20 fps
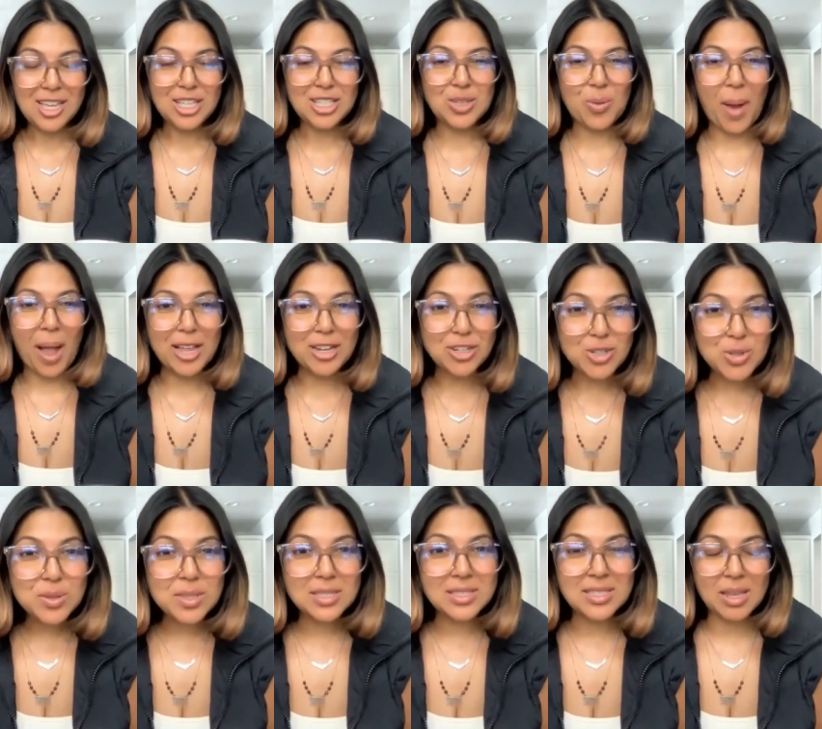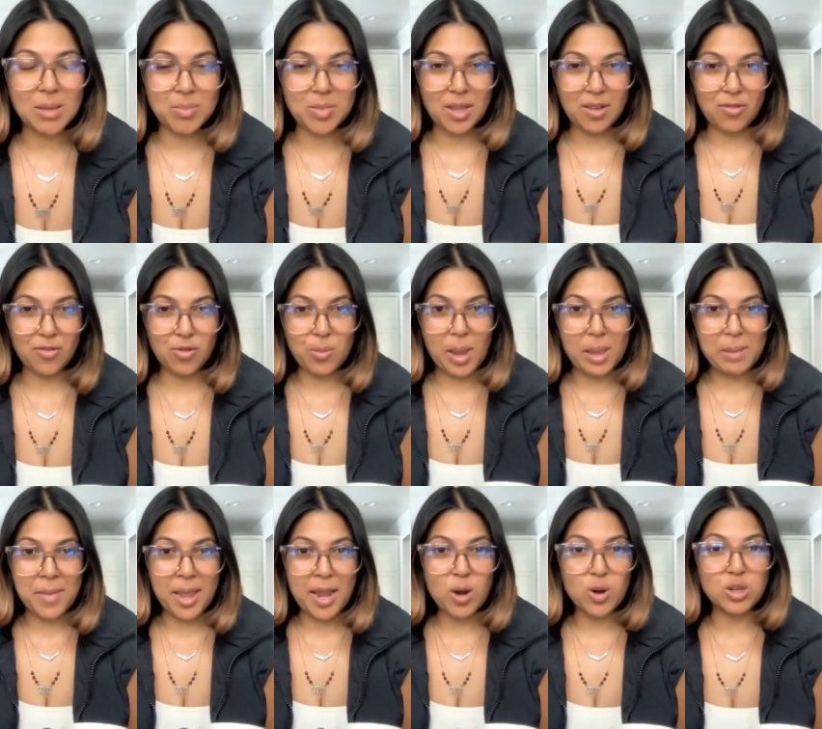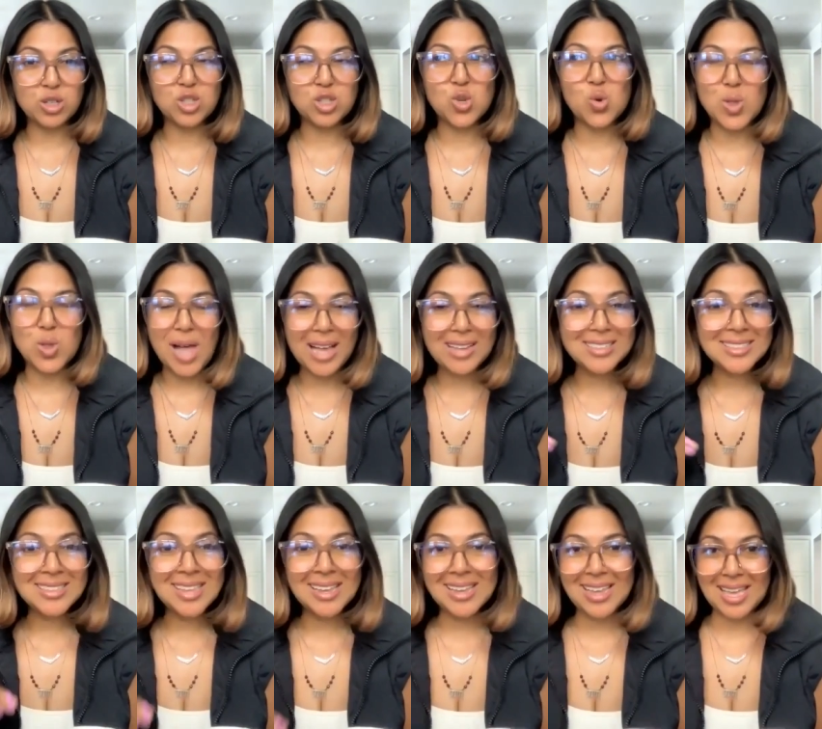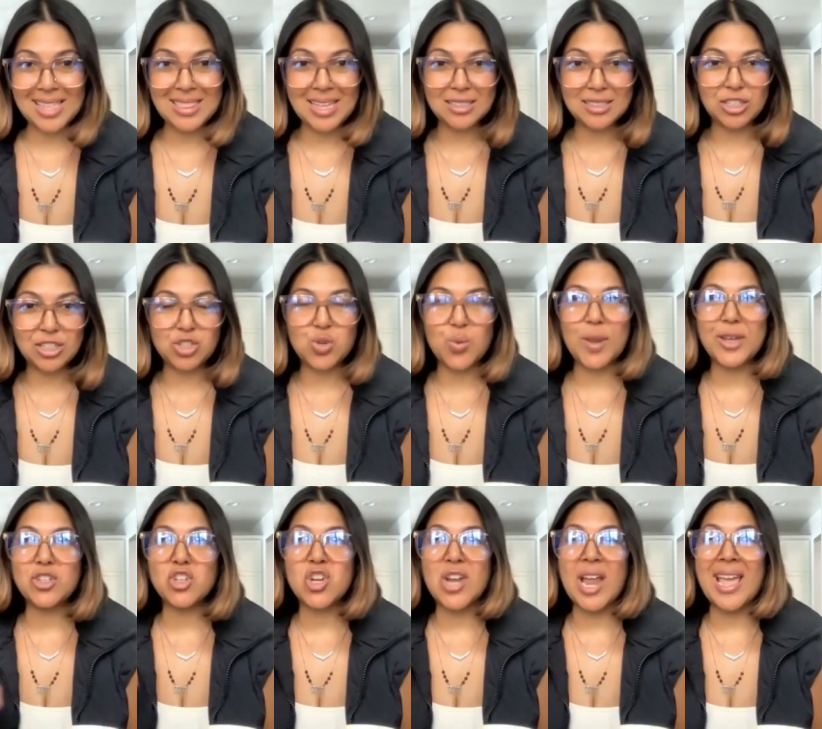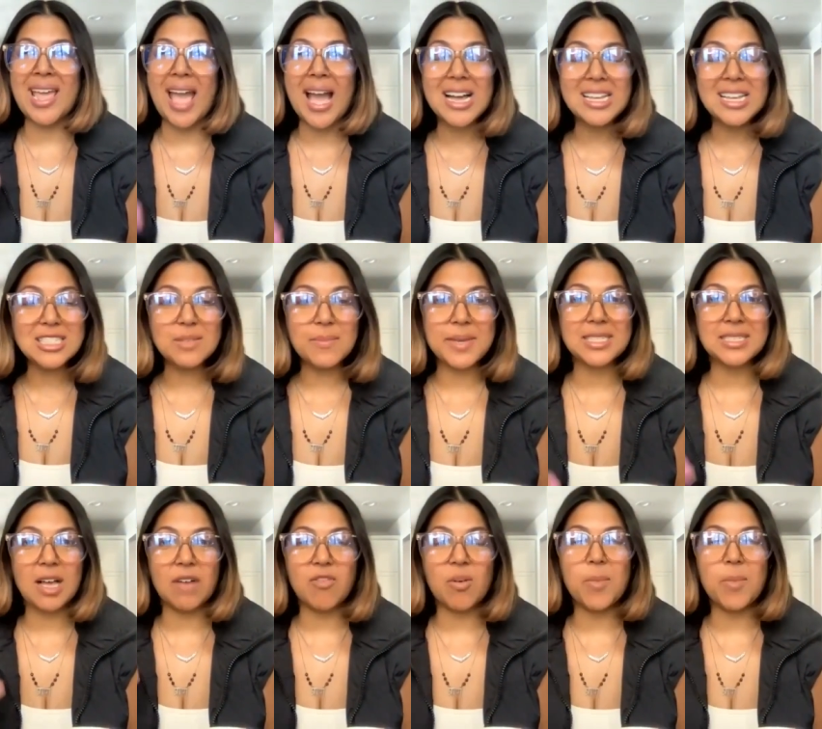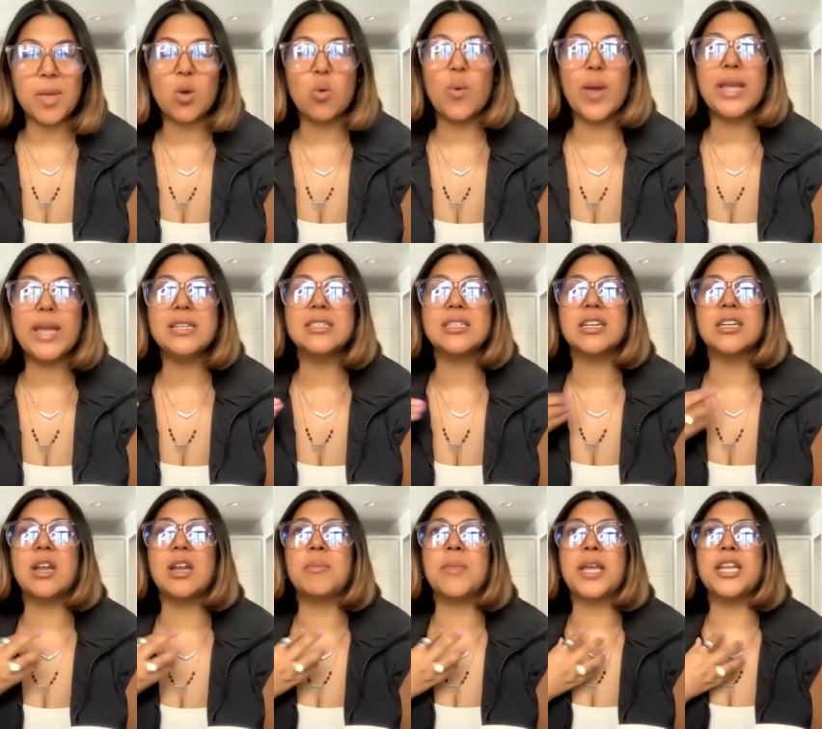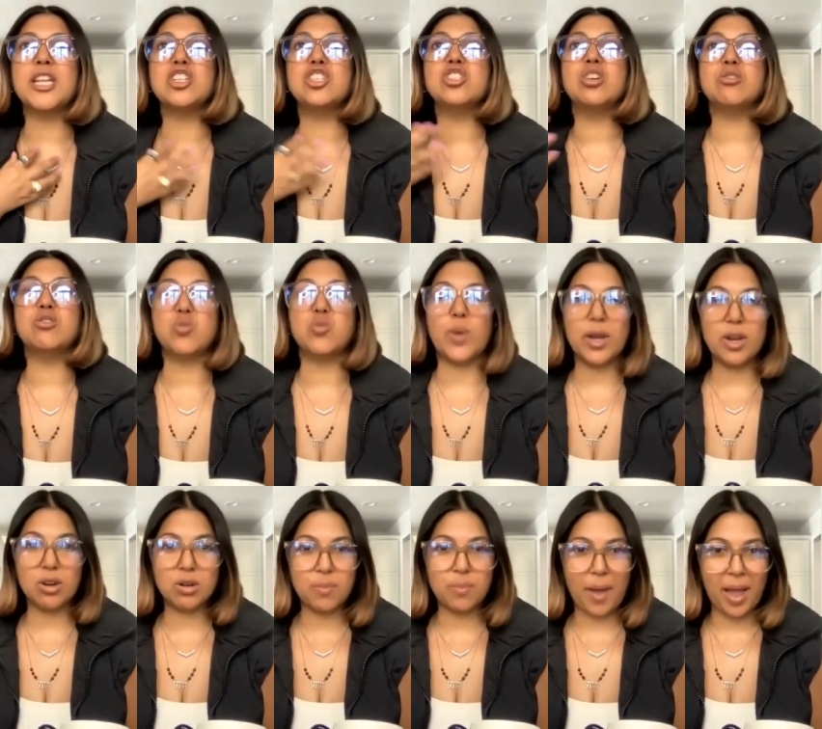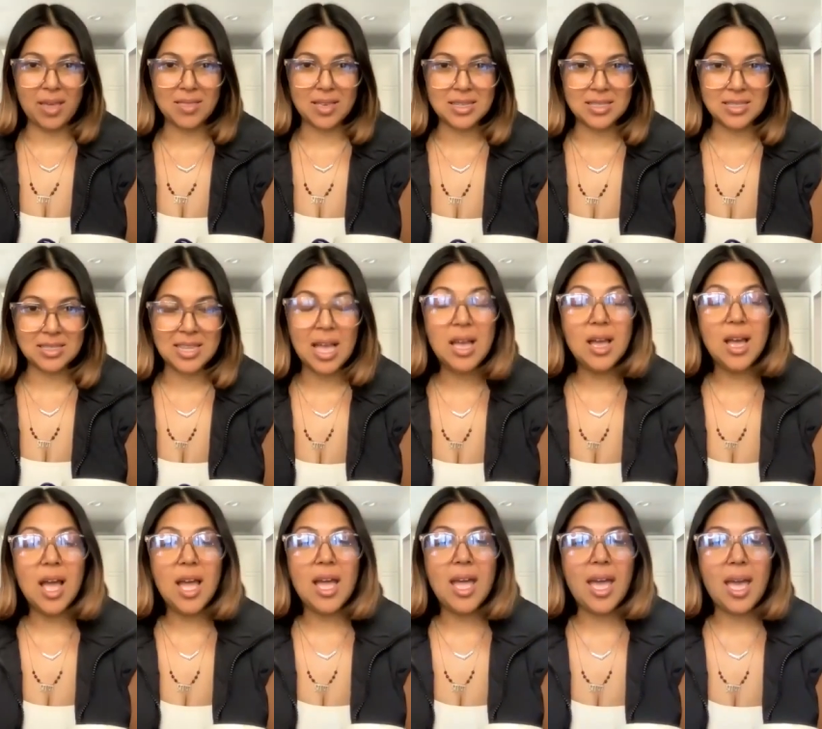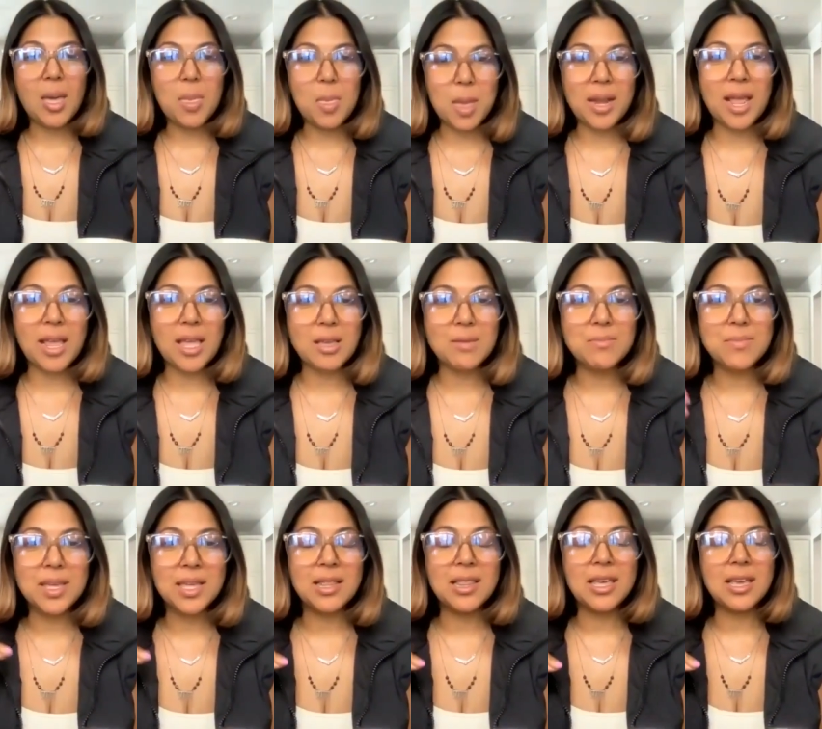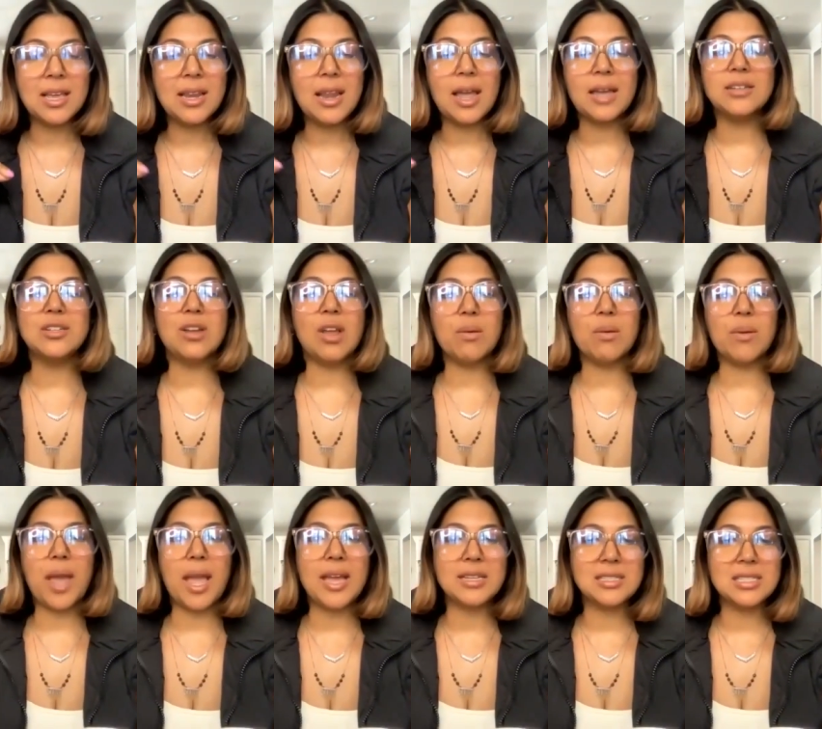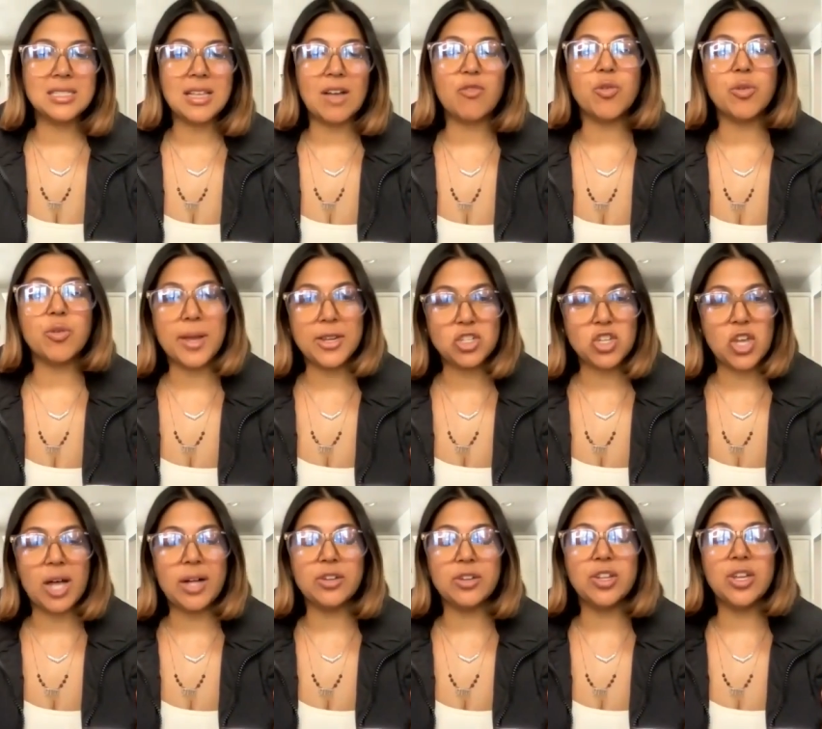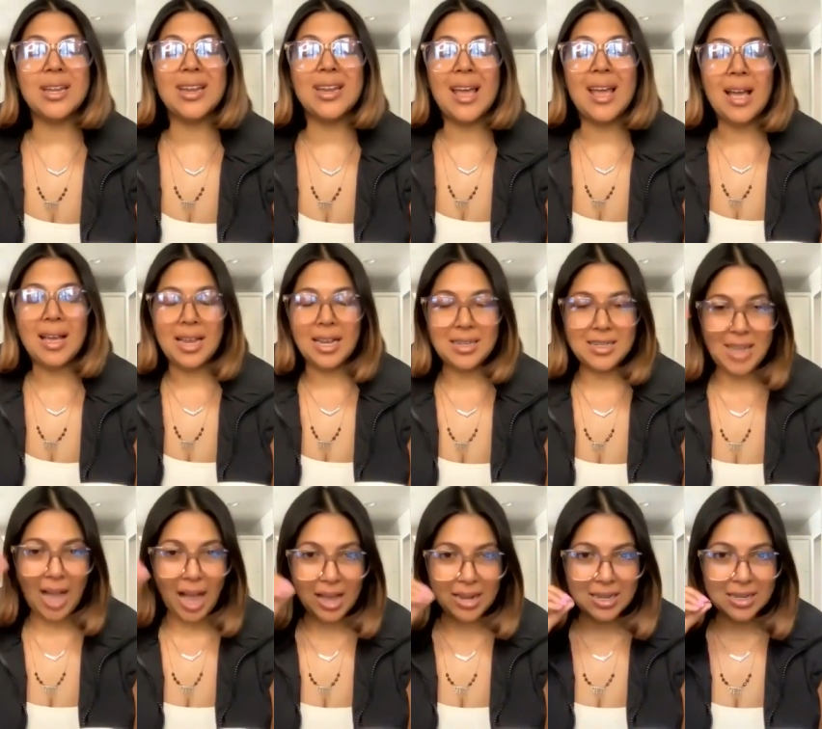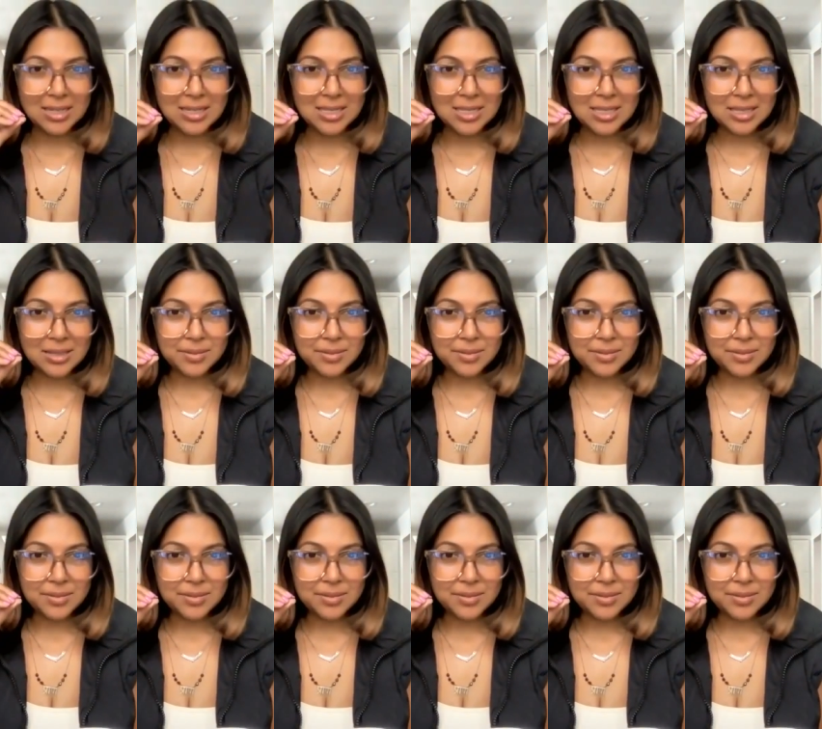So I do the same thing for my marriage. So last night in that situation, I asked myself, I'm like, wait a second, I'm getting so triggered by this. And then I immediately connected, okay, it's stuff with my childhood. Got it.